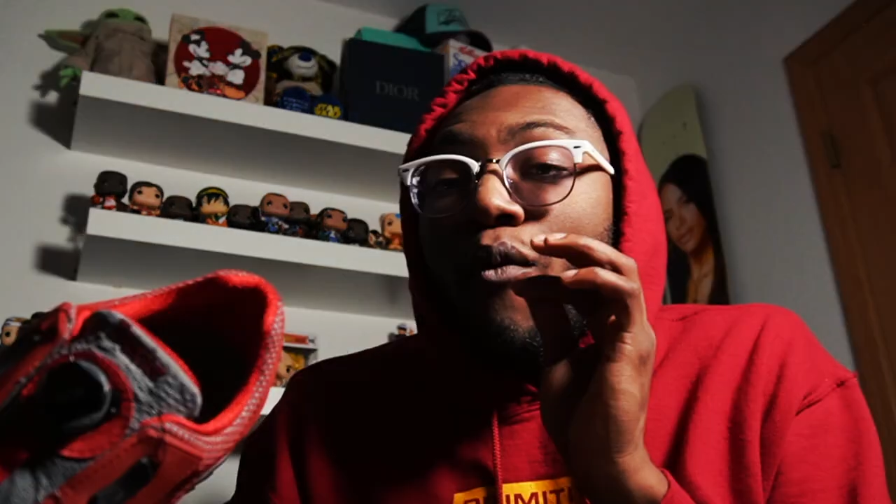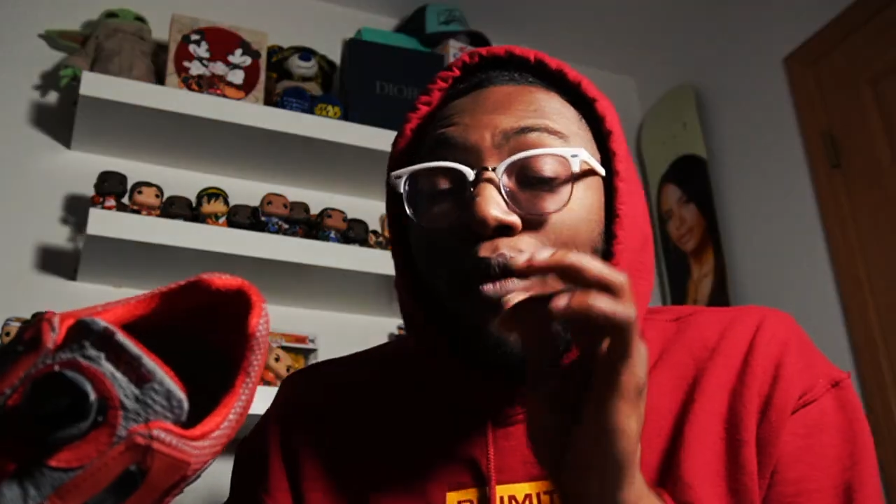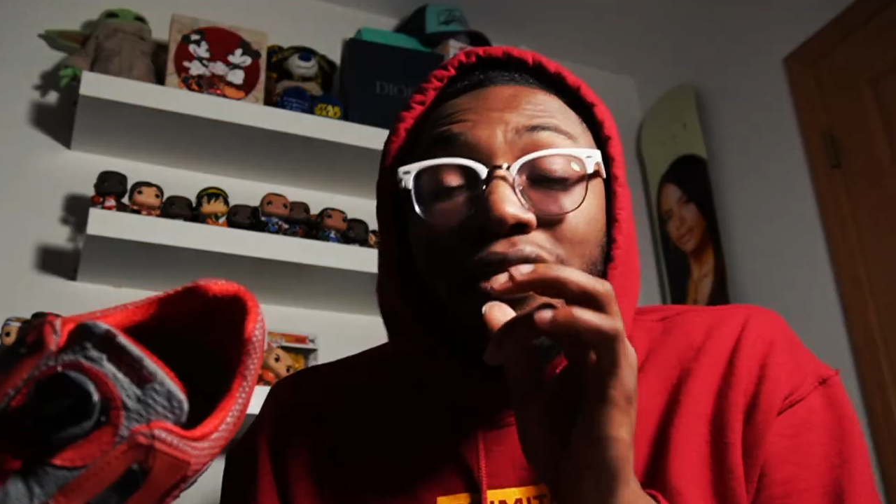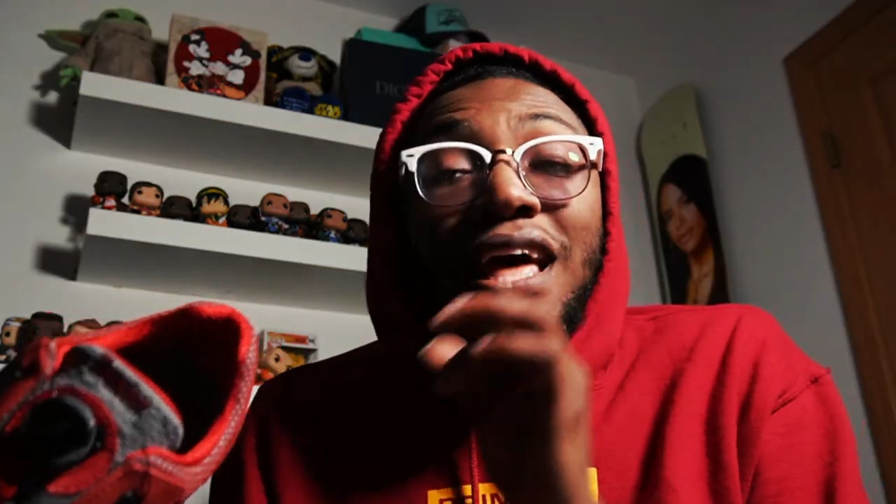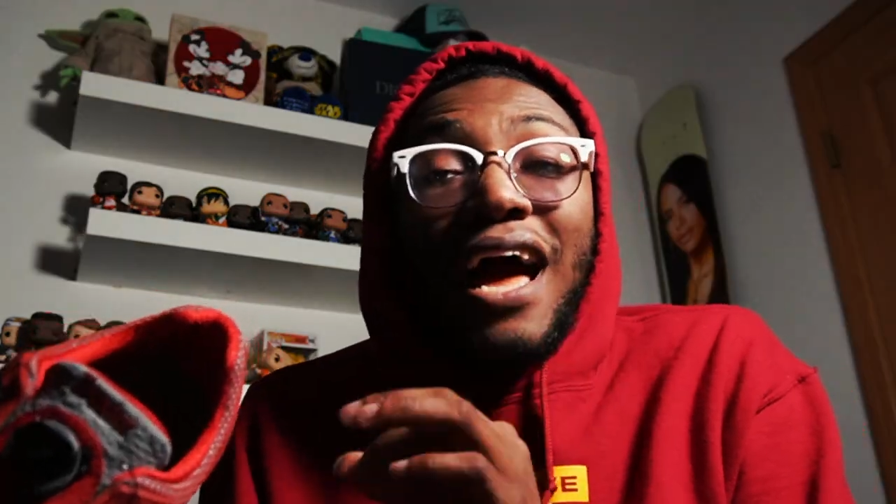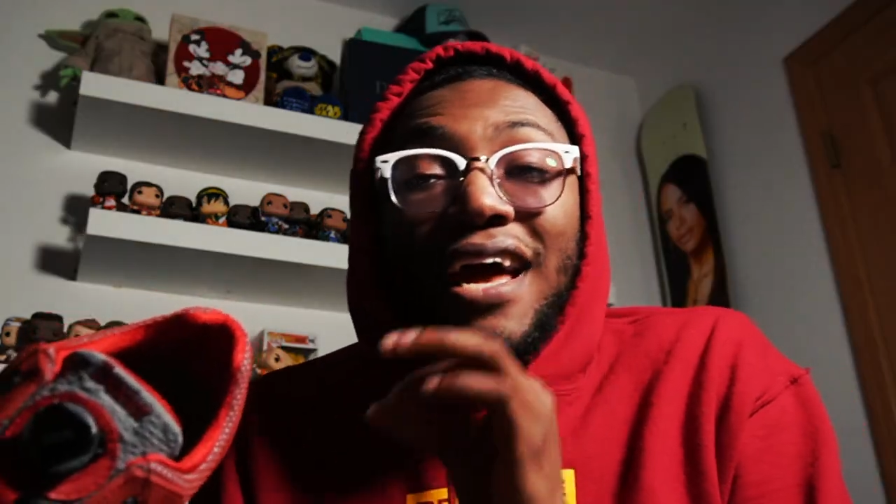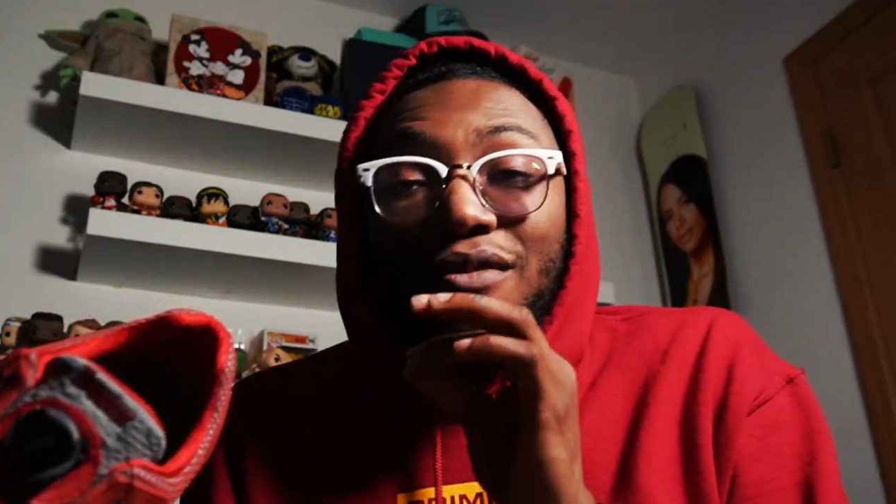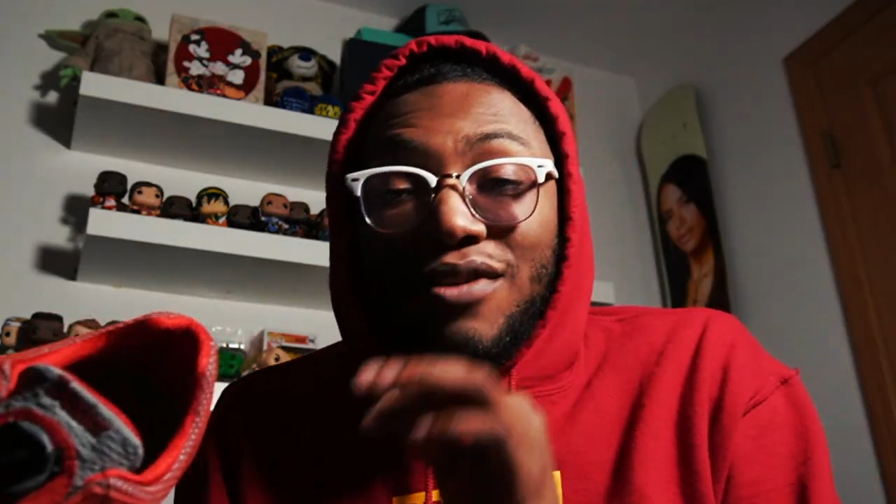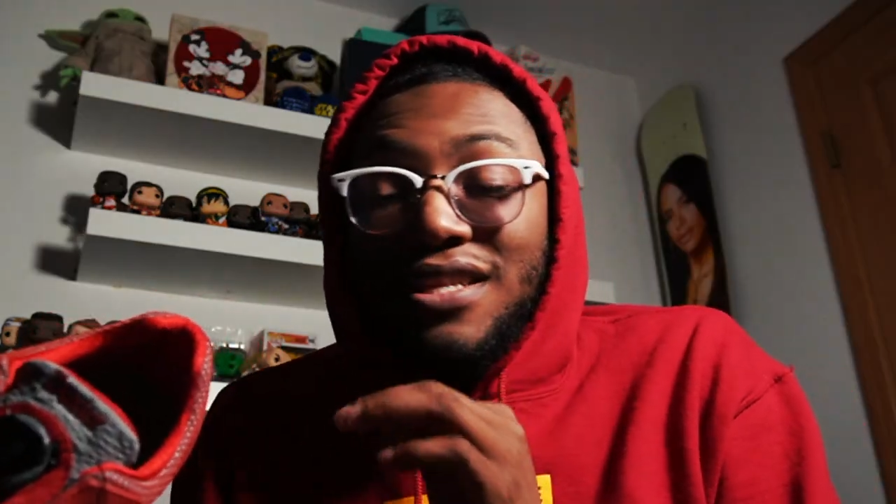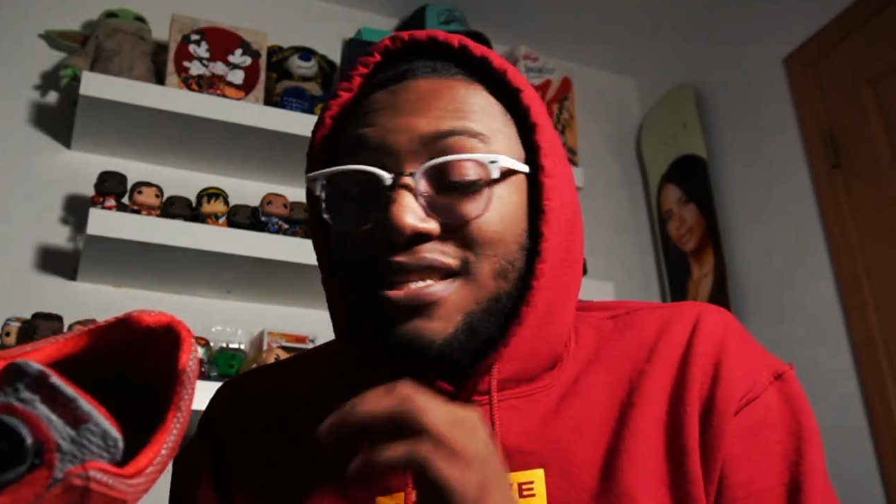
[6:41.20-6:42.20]
One thing I can
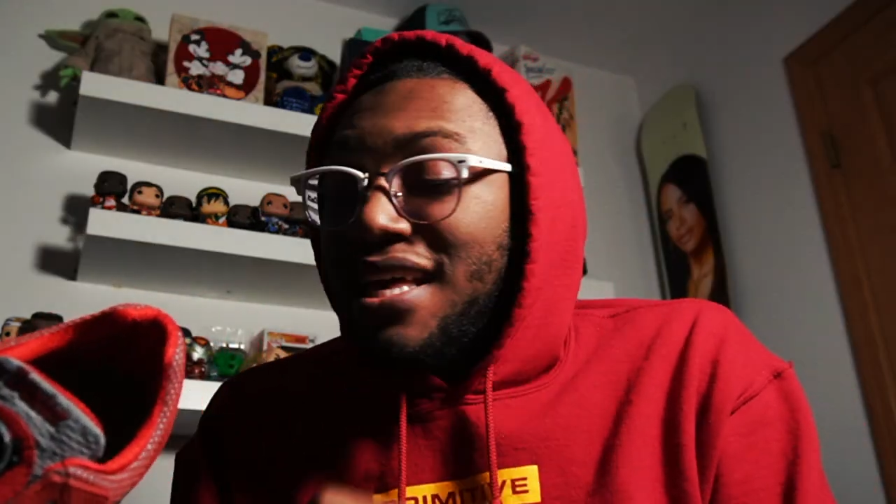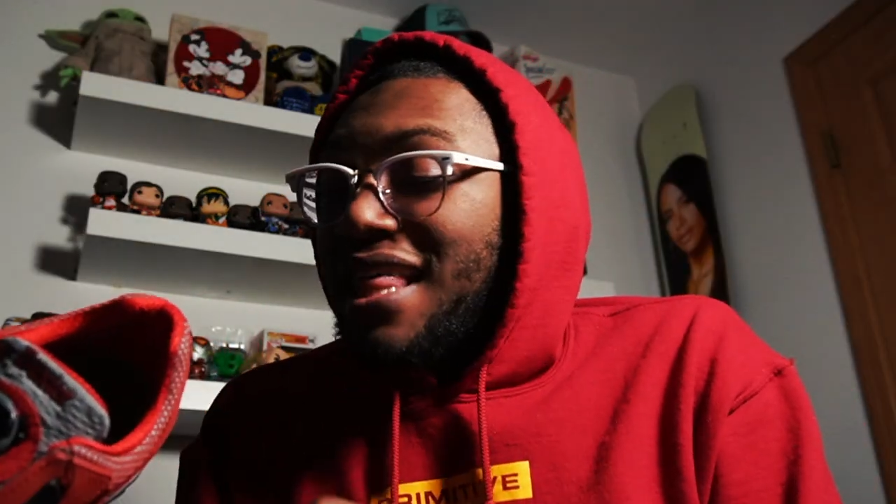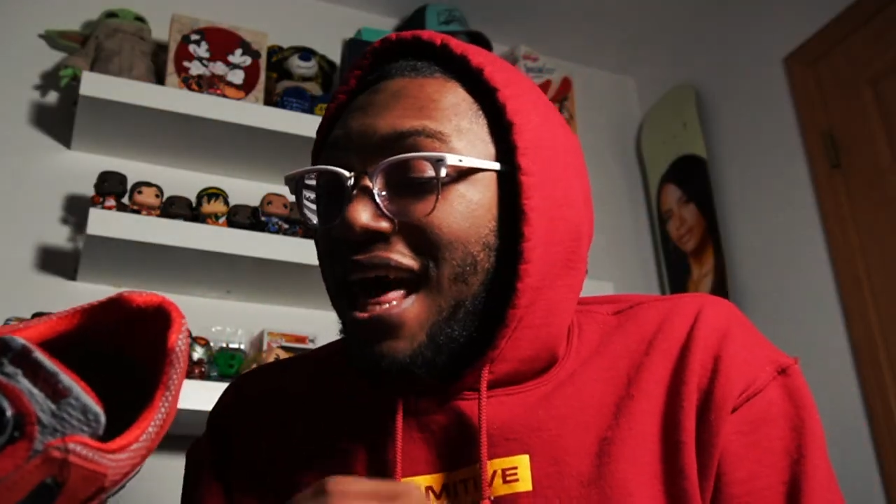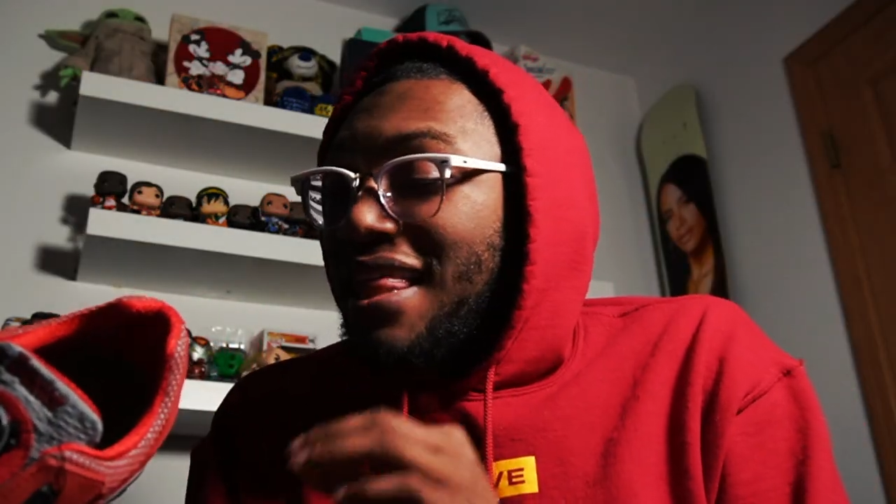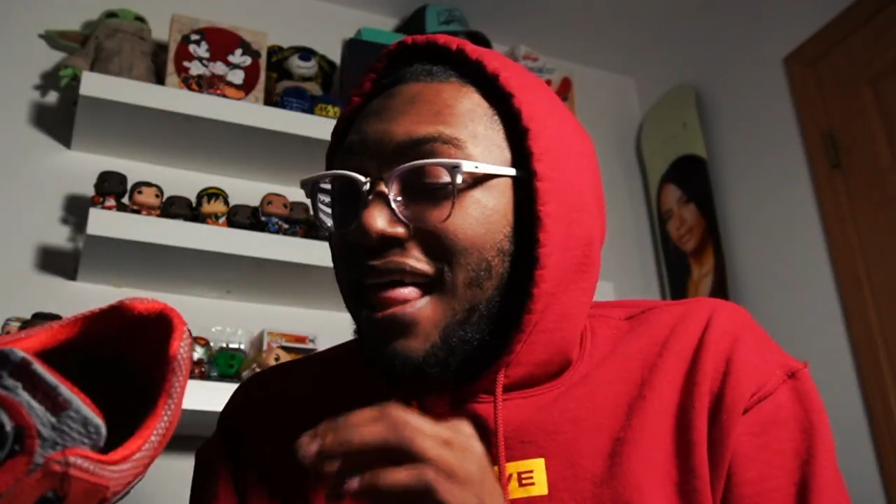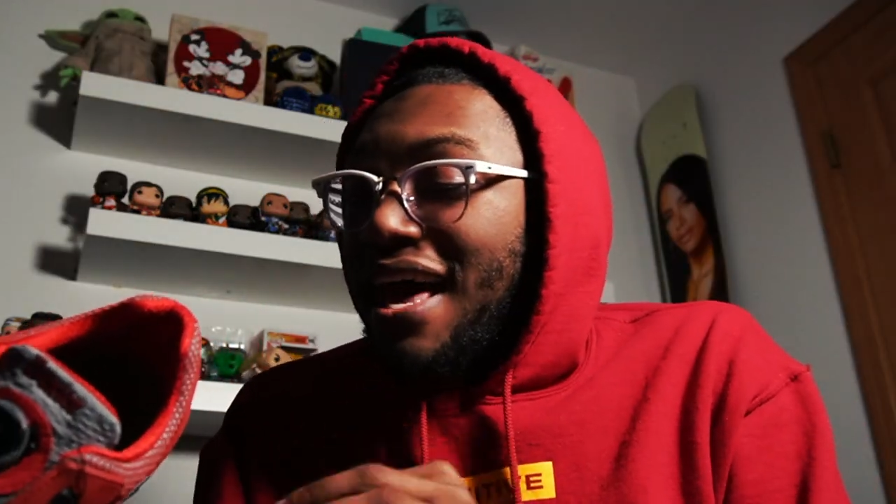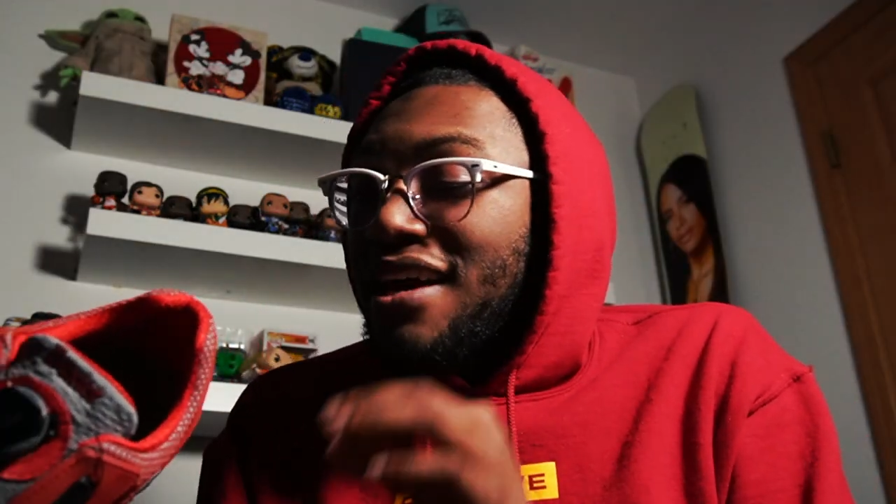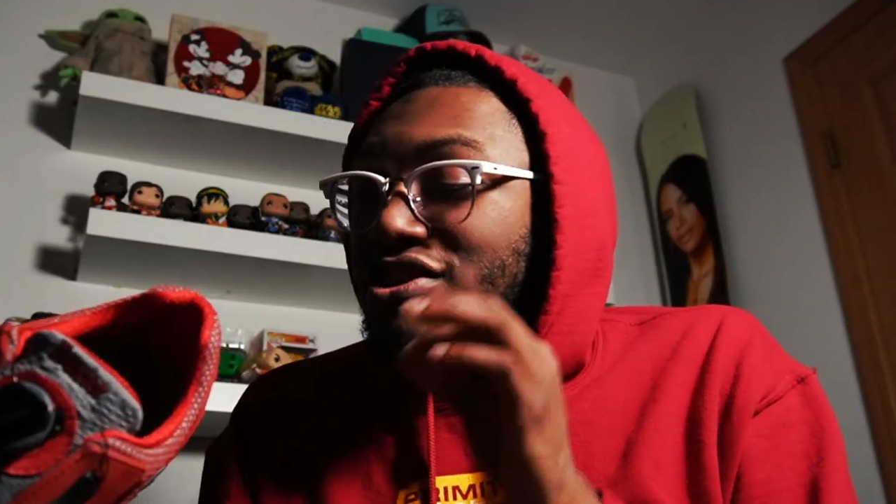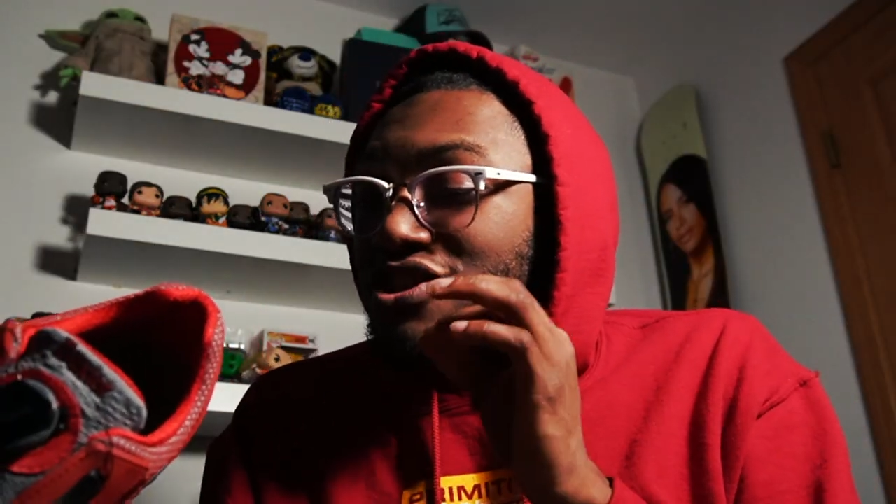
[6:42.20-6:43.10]
really say that I like